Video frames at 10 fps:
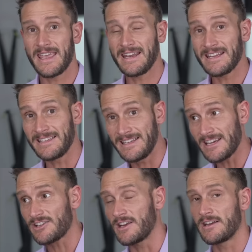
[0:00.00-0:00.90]
In
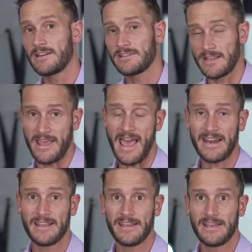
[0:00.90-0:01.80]
addition to
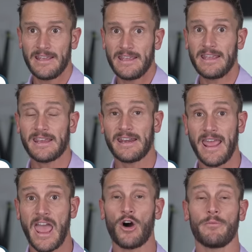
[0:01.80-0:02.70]
that, it can
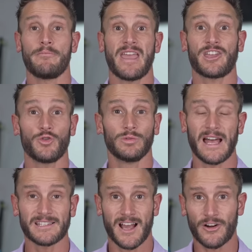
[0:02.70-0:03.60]
help make you
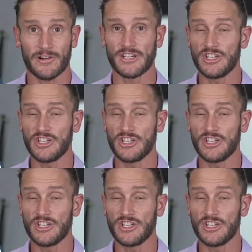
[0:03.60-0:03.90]
less hungry.